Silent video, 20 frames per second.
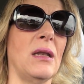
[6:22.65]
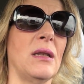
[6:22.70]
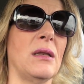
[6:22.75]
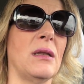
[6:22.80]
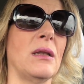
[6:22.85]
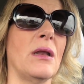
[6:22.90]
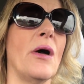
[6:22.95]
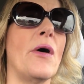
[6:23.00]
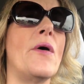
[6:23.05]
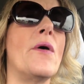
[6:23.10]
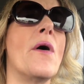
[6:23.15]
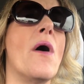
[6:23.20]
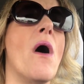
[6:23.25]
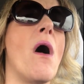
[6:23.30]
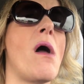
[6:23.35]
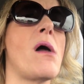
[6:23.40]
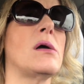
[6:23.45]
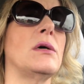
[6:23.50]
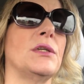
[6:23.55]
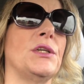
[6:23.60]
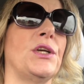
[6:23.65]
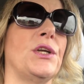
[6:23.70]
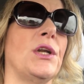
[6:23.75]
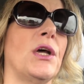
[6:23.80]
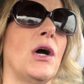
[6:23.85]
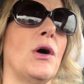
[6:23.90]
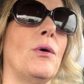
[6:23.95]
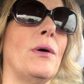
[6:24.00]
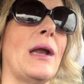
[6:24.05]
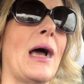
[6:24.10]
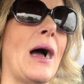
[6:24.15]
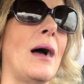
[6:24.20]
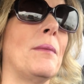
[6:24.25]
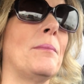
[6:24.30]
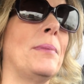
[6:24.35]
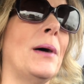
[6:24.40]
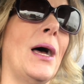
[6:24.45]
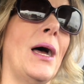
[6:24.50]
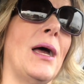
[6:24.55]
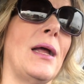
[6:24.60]
And, you know,
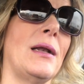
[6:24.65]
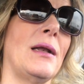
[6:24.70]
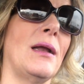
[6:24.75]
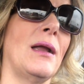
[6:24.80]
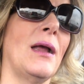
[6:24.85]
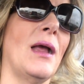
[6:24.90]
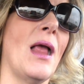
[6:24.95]
but